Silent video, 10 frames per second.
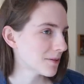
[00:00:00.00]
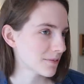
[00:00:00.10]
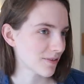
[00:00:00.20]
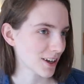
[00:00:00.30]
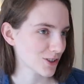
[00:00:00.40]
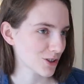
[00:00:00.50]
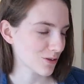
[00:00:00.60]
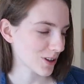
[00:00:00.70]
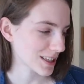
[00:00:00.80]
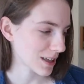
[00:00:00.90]

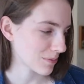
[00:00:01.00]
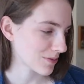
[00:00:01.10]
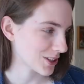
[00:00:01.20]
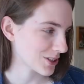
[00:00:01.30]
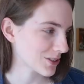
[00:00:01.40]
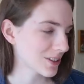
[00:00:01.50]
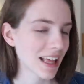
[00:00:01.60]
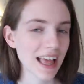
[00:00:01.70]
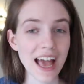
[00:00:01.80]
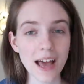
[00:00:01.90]
Professional versus unprofessional.
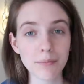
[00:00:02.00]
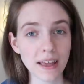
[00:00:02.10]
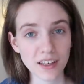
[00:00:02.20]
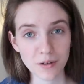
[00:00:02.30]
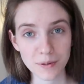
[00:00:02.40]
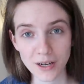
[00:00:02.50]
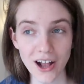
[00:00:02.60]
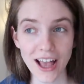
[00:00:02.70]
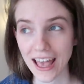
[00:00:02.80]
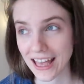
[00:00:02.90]
And makeup and
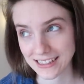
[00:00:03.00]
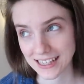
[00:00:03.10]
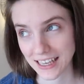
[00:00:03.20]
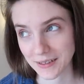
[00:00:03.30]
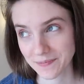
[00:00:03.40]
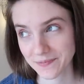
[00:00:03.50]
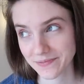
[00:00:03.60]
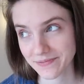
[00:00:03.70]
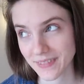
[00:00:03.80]
art hair team.